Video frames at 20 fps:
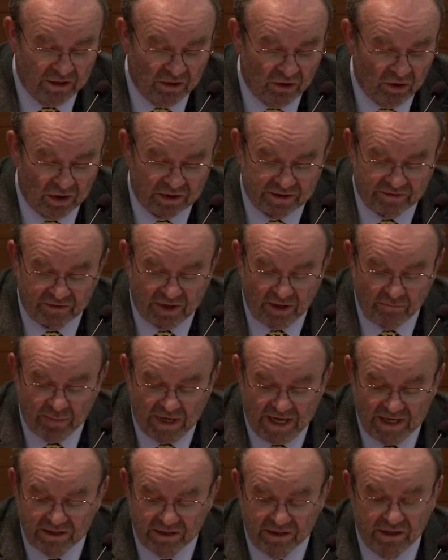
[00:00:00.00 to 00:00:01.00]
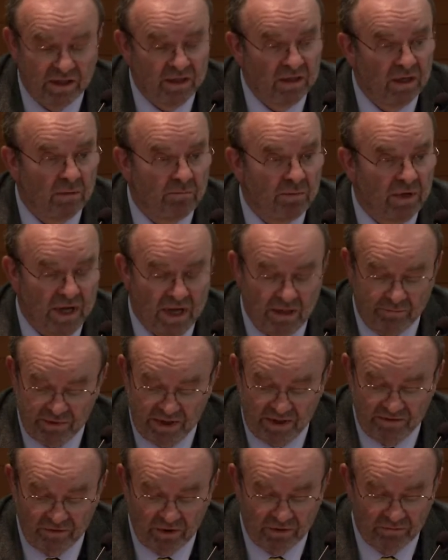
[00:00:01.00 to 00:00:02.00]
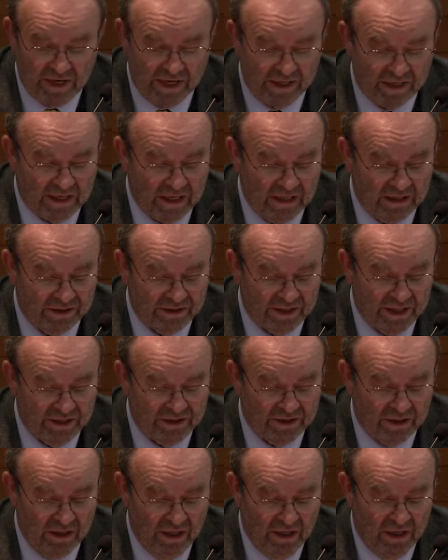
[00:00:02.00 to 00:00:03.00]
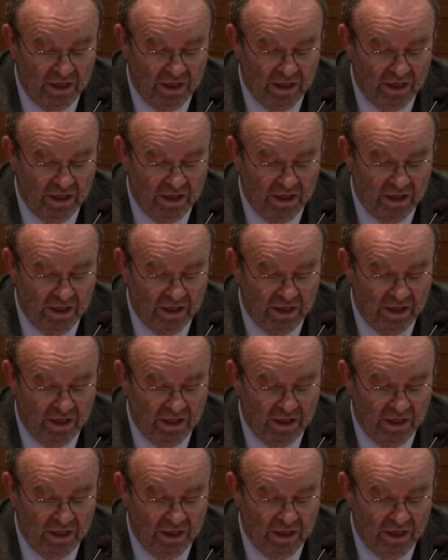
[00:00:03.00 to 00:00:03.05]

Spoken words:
loss of capacity, and perhaps even radicalization.